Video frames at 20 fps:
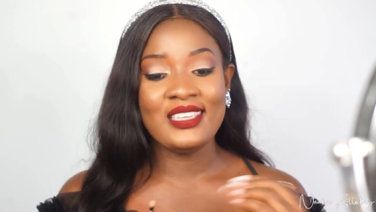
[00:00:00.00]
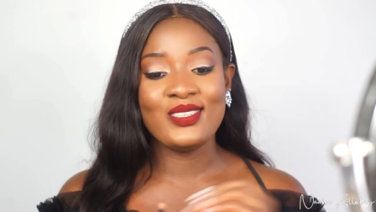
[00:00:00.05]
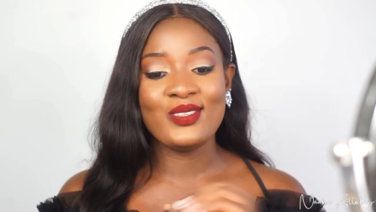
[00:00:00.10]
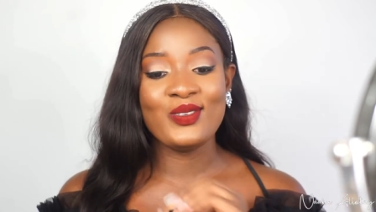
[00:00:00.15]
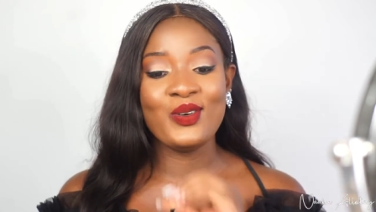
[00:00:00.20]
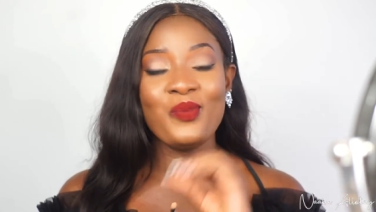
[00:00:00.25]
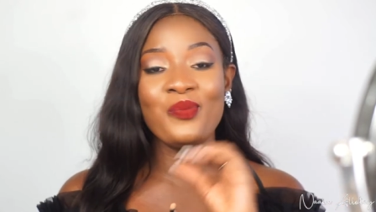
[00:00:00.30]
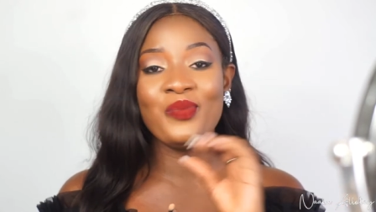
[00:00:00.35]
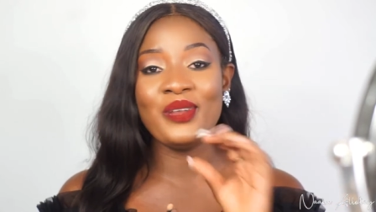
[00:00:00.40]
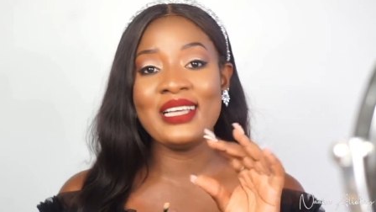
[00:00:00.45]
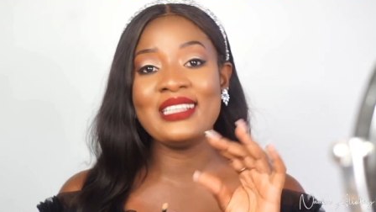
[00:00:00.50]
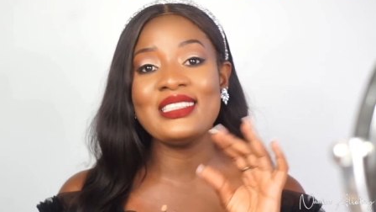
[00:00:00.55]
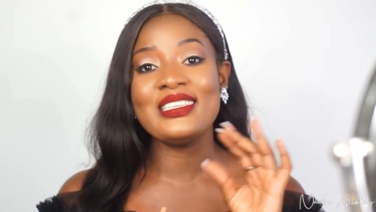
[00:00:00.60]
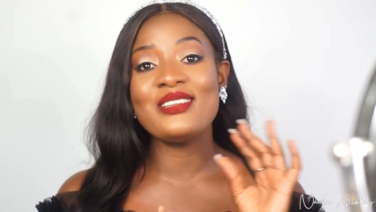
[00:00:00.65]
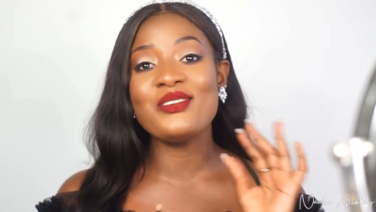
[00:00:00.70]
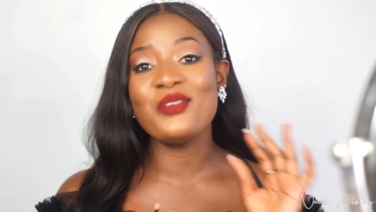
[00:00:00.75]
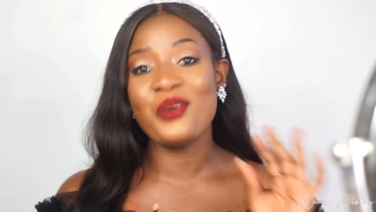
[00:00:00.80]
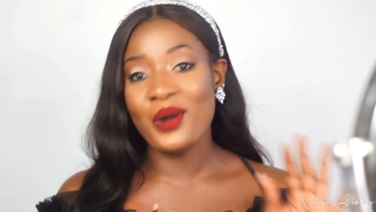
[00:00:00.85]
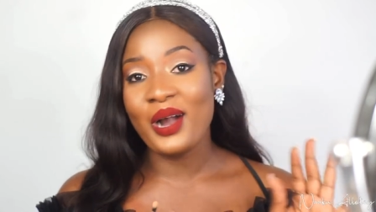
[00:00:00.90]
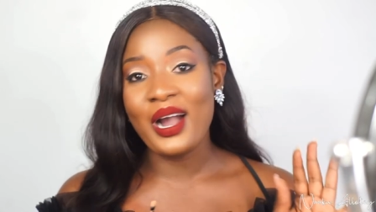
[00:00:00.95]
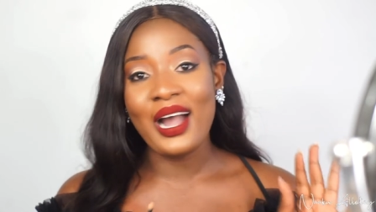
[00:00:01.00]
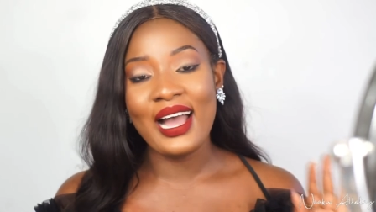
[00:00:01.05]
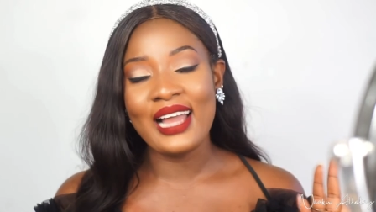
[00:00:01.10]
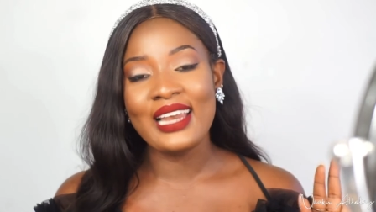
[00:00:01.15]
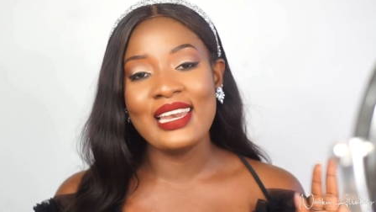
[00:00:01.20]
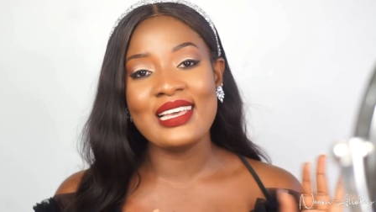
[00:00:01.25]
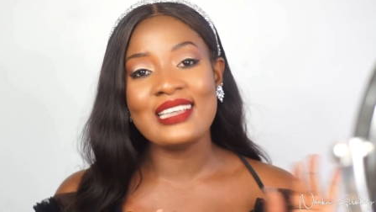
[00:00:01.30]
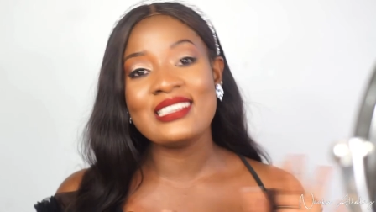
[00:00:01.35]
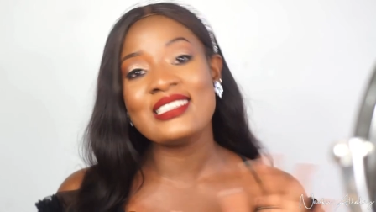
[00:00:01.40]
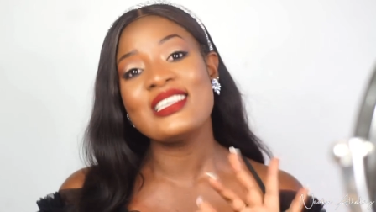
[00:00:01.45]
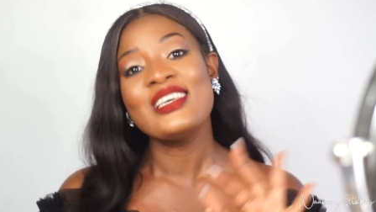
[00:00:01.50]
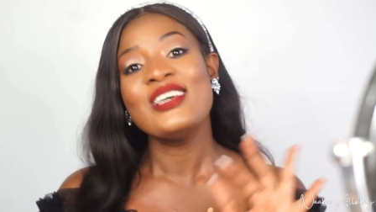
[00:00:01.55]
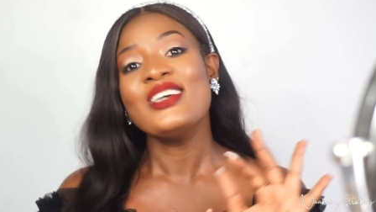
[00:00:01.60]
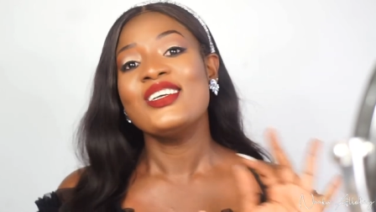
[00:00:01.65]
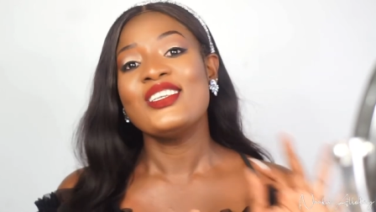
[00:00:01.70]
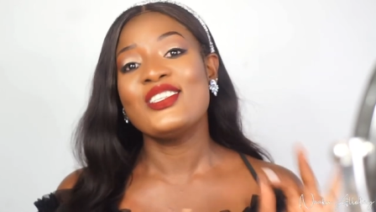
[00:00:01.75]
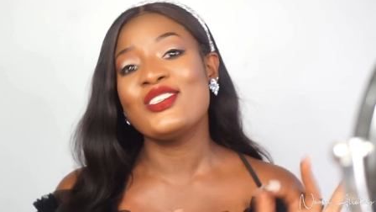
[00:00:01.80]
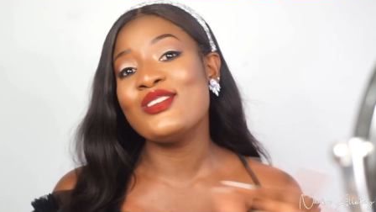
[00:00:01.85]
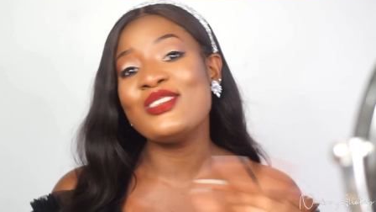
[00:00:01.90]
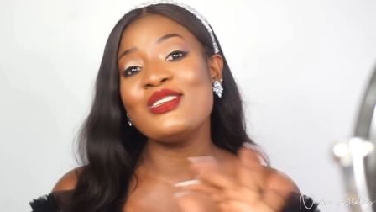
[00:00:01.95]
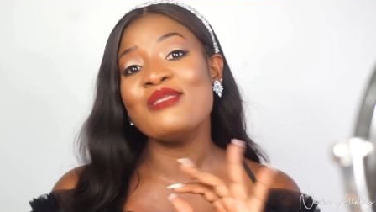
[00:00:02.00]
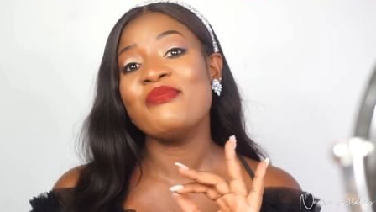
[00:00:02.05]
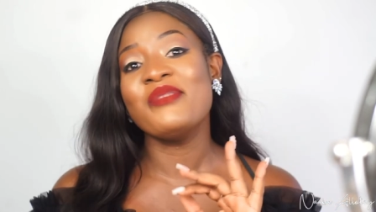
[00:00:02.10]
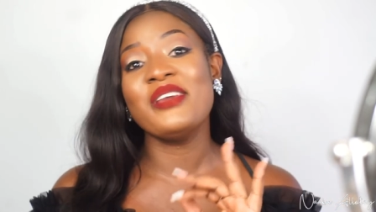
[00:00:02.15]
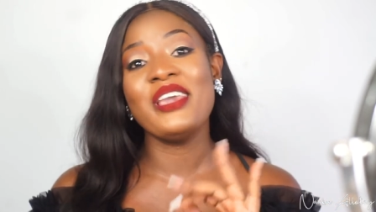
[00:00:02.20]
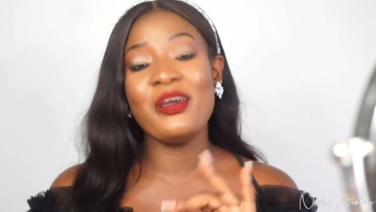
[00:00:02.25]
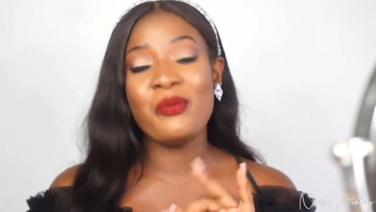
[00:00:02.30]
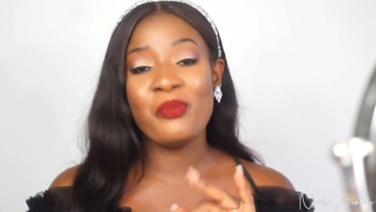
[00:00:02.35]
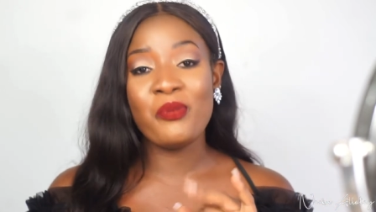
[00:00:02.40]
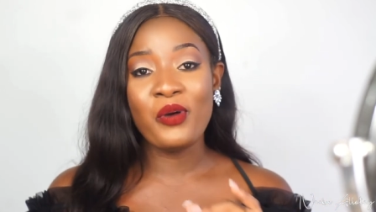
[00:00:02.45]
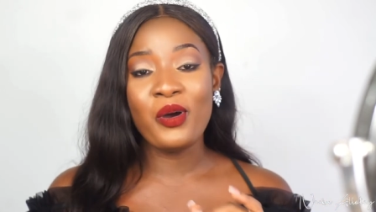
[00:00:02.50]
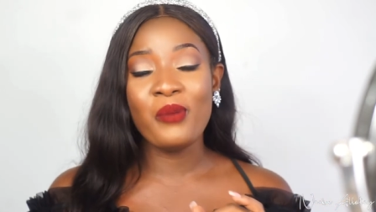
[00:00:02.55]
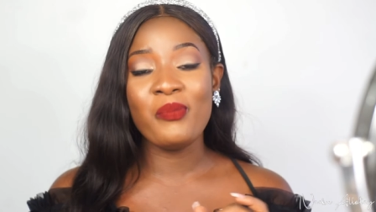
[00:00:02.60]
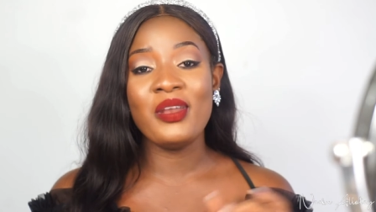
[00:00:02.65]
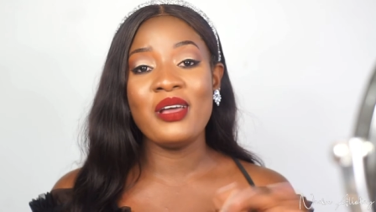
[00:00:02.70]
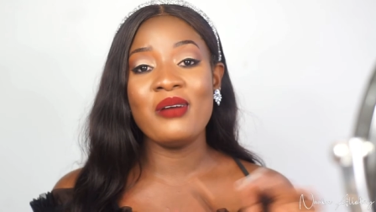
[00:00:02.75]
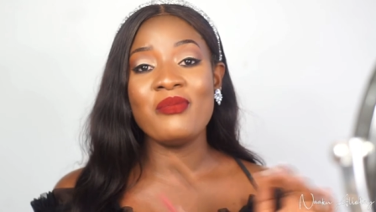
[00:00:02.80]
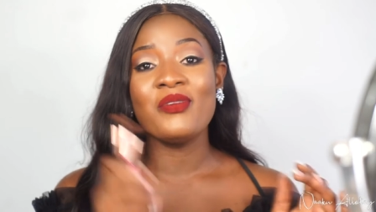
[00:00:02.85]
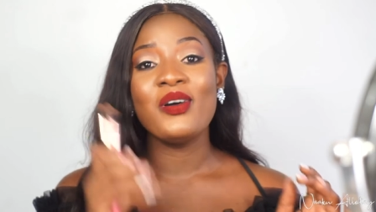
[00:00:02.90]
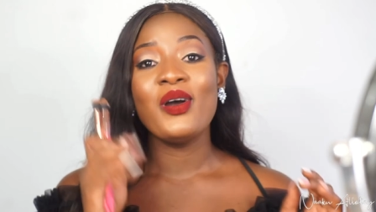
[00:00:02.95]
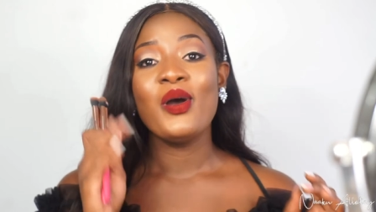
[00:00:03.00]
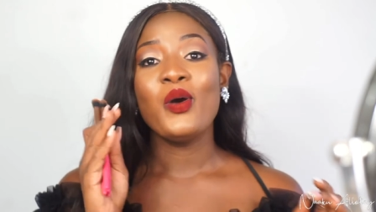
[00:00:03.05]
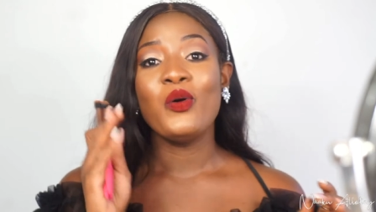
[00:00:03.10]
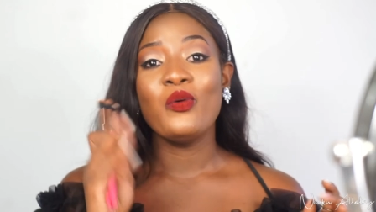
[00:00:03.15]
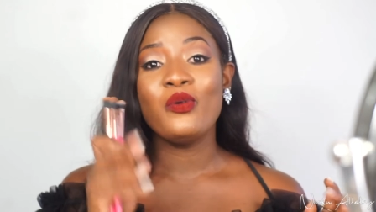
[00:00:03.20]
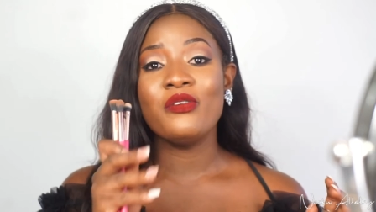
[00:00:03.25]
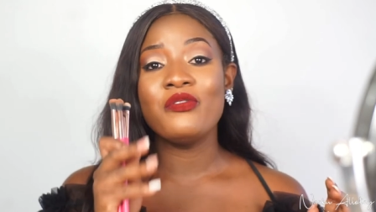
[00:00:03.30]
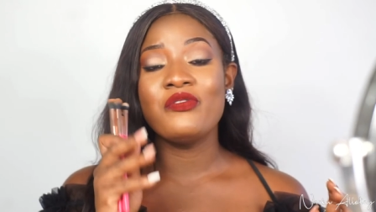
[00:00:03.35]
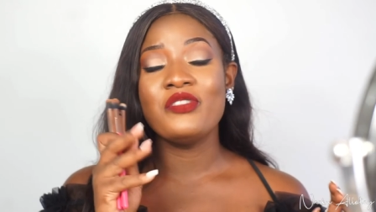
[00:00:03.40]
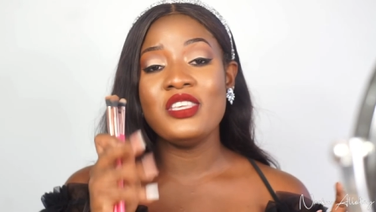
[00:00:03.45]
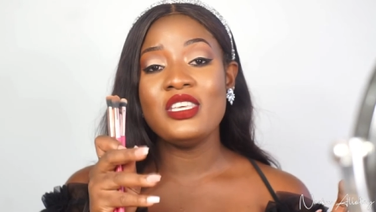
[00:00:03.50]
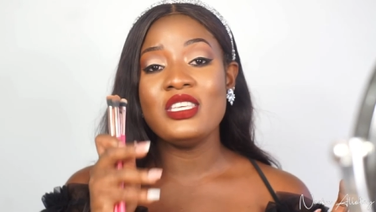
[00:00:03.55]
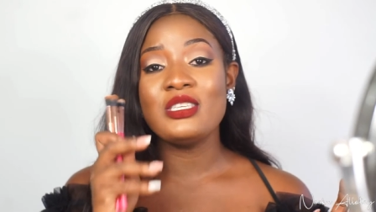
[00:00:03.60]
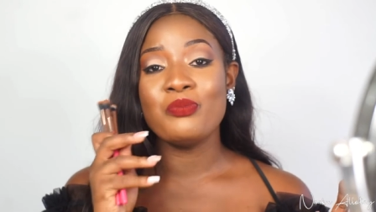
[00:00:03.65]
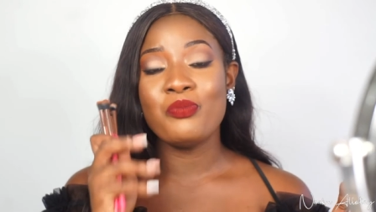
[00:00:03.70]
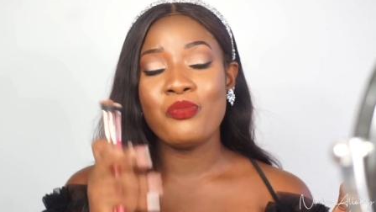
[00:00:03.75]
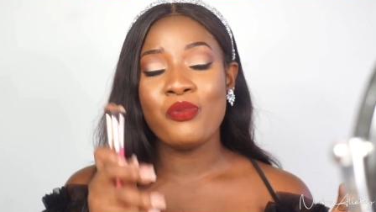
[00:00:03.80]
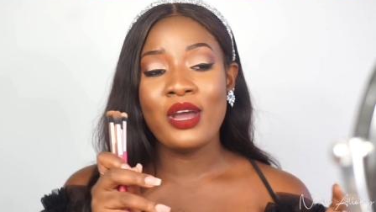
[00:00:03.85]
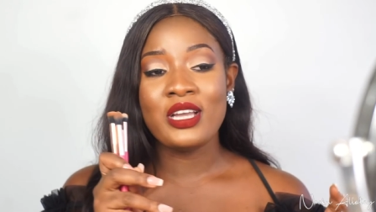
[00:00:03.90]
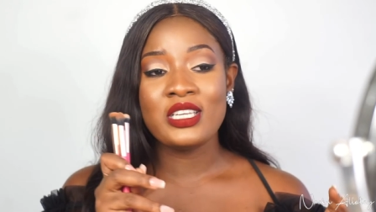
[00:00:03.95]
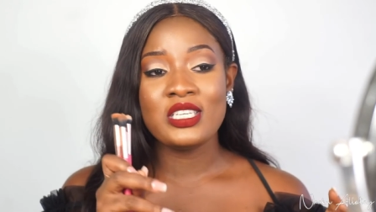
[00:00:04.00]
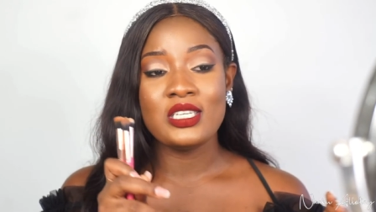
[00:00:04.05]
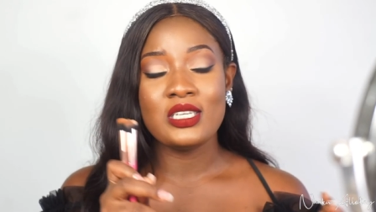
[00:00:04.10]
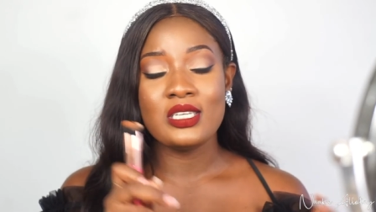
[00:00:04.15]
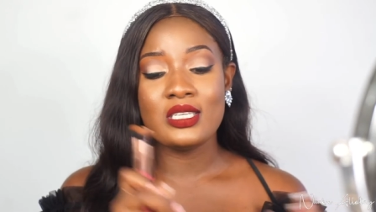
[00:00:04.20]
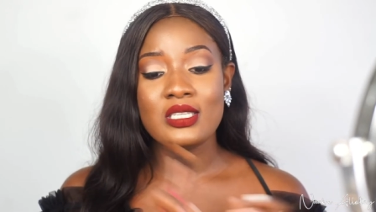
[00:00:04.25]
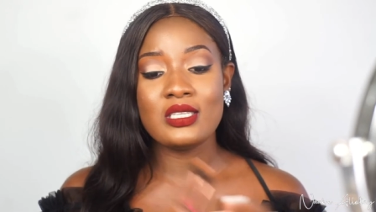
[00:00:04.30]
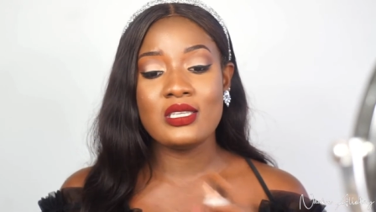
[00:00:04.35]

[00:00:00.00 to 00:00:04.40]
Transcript: So blending your colors shouldn't be a problem with these brushes.